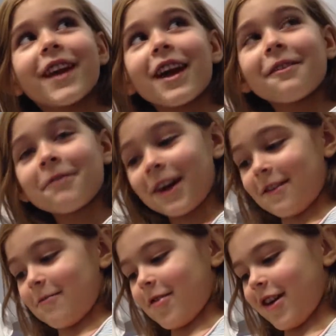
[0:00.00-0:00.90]
And ran
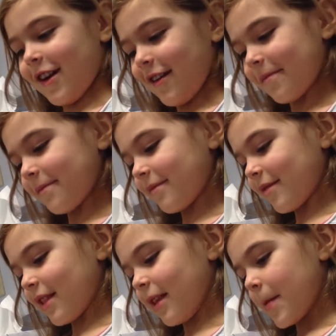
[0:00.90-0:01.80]
away.
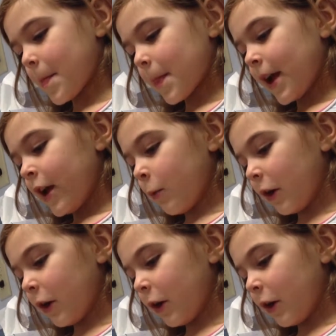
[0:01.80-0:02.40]
He